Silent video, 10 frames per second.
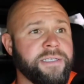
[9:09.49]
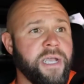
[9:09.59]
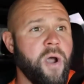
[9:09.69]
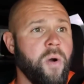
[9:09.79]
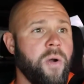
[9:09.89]

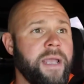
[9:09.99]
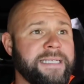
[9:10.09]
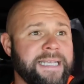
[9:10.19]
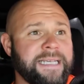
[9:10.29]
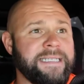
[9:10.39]
So
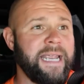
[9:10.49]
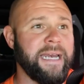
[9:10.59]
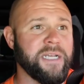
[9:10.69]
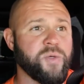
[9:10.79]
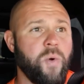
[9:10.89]

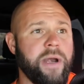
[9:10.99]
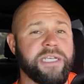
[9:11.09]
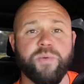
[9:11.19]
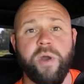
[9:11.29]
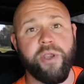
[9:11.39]
16 and 20
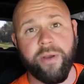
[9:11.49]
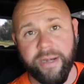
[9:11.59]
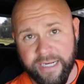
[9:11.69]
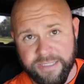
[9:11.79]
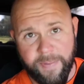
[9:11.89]
is what you
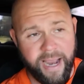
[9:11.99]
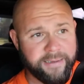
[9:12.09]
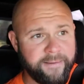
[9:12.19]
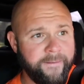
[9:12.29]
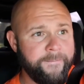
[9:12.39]
can expect.